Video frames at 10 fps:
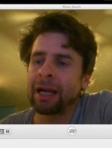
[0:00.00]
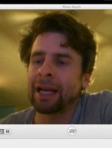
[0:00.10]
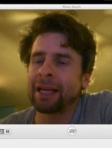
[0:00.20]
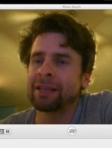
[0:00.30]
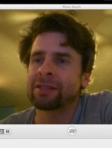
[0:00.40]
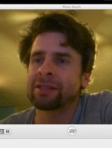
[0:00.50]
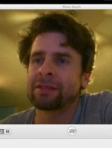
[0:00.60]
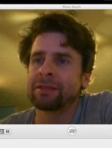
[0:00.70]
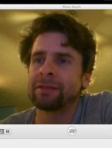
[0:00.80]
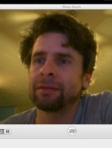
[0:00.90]

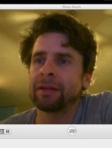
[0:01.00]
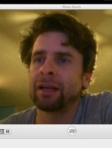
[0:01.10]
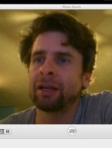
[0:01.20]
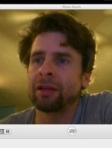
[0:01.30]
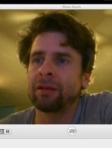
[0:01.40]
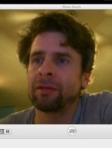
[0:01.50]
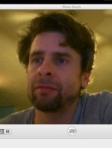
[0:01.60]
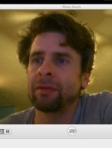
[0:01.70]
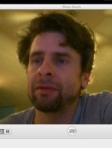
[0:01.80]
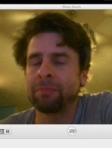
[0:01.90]
guess,
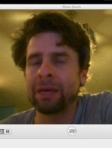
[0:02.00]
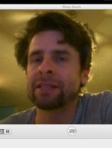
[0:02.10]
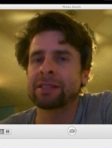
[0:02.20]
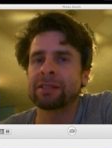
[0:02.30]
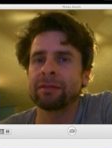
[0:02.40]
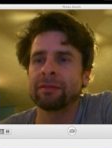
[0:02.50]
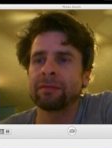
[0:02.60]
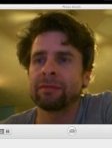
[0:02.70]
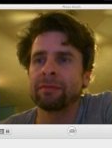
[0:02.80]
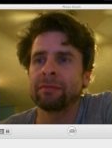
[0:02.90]
the best
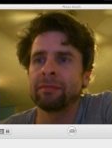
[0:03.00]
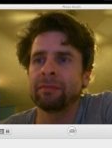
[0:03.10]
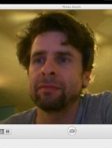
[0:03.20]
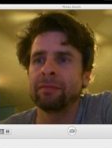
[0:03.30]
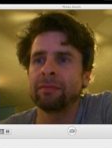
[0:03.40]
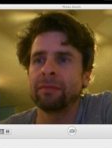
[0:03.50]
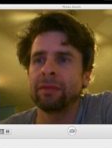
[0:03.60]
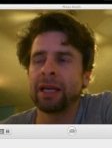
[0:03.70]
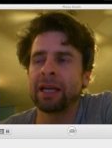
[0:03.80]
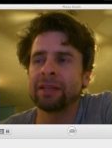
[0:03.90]

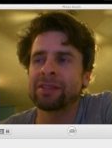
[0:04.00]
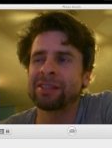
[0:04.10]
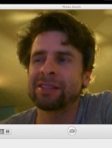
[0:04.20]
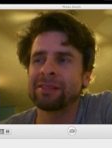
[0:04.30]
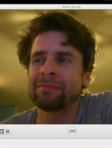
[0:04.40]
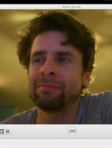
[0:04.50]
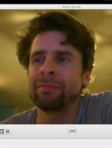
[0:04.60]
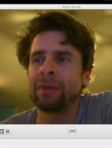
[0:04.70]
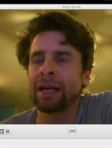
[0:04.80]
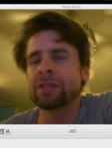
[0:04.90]
and
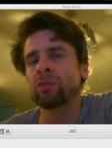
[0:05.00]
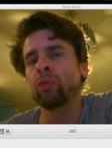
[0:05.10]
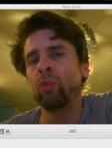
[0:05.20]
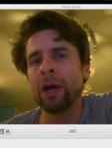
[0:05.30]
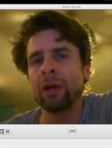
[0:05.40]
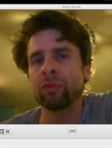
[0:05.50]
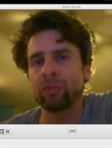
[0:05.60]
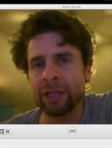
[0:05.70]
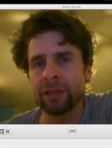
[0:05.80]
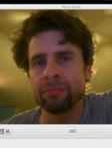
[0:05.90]
I guess
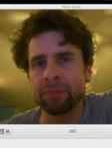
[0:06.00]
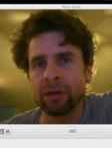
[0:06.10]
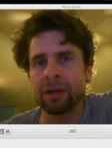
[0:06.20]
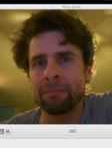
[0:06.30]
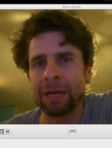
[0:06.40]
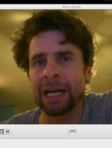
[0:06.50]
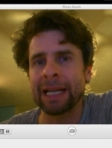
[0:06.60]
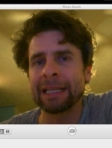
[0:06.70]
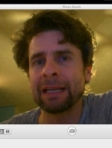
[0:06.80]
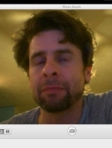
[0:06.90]
well-written book
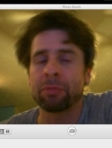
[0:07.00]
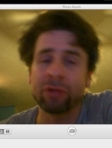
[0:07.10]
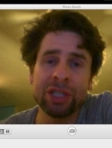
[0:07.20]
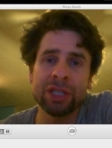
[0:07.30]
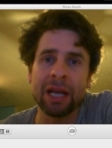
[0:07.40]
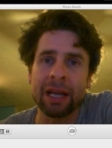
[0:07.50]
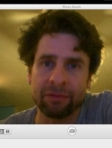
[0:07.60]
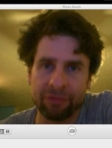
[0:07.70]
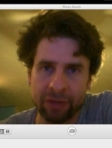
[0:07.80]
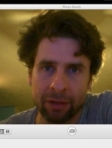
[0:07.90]
about appreciating
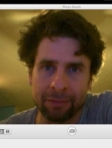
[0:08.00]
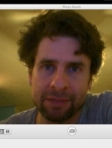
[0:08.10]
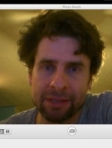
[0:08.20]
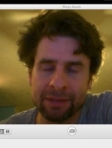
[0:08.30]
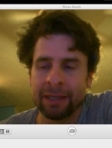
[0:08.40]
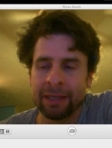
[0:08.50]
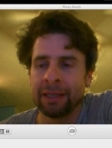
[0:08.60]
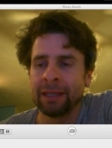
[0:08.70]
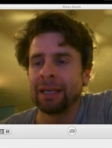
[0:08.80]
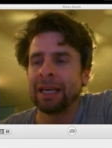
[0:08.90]
films.
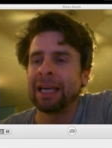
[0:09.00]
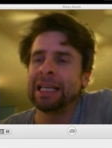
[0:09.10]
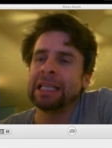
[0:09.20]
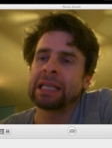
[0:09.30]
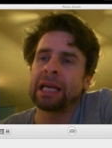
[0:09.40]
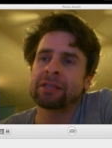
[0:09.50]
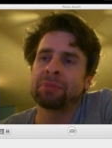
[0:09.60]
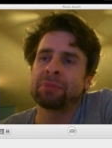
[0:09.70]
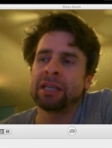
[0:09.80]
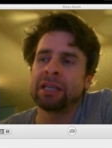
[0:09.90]
And he takes
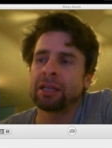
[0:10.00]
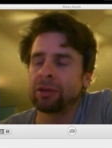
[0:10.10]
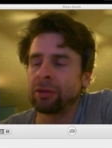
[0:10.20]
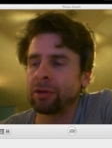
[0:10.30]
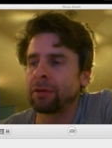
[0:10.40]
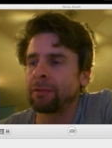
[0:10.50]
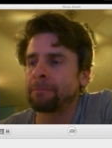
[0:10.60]
particular